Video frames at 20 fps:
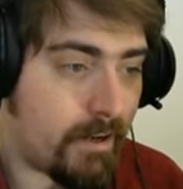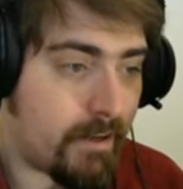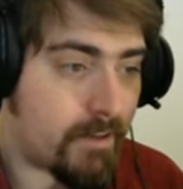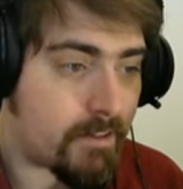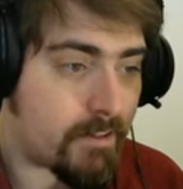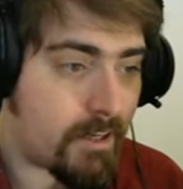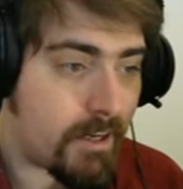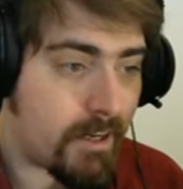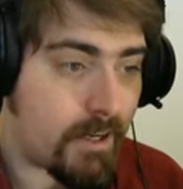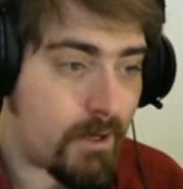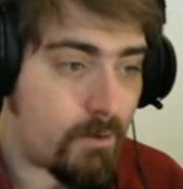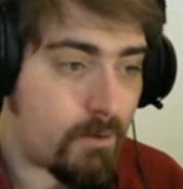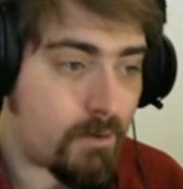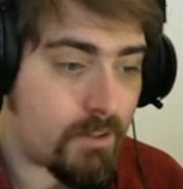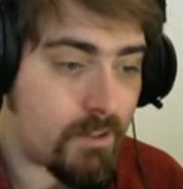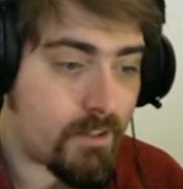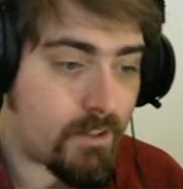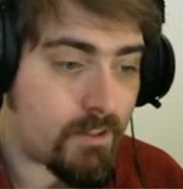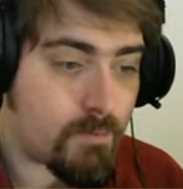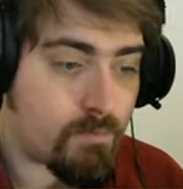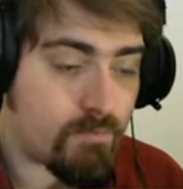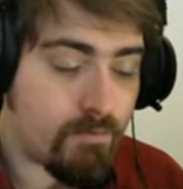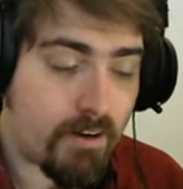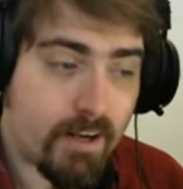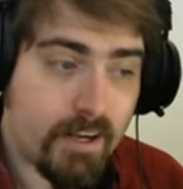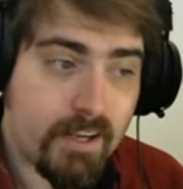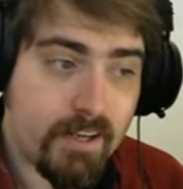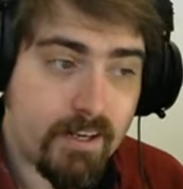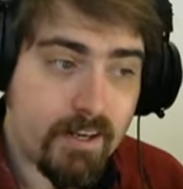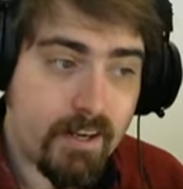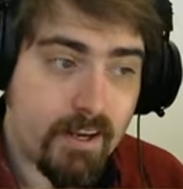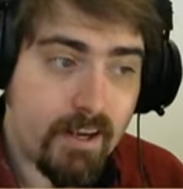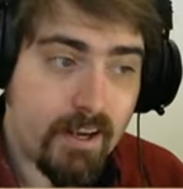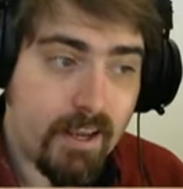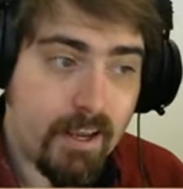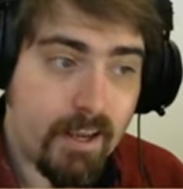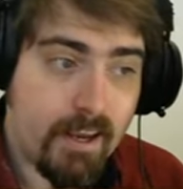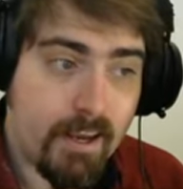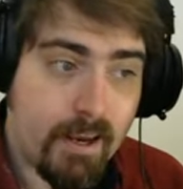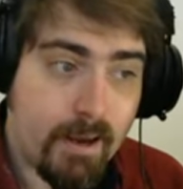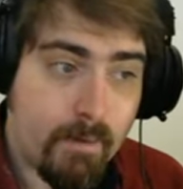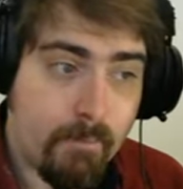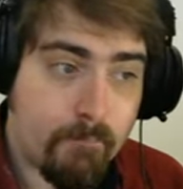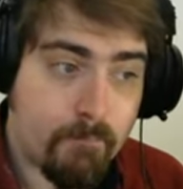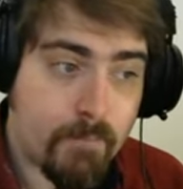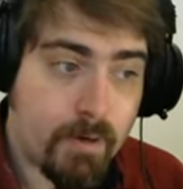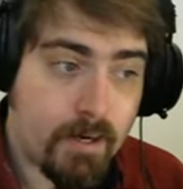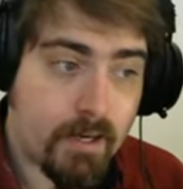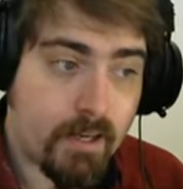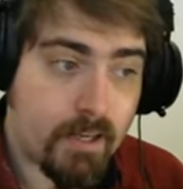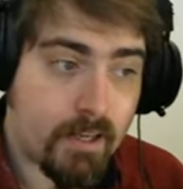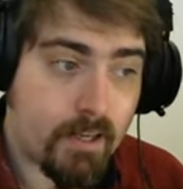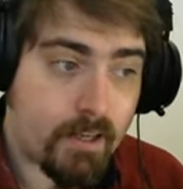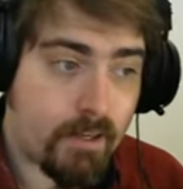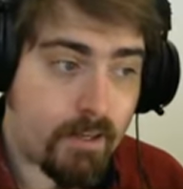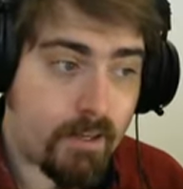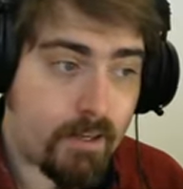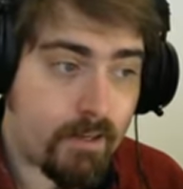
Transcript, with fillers: Psycho does bring in a monkey.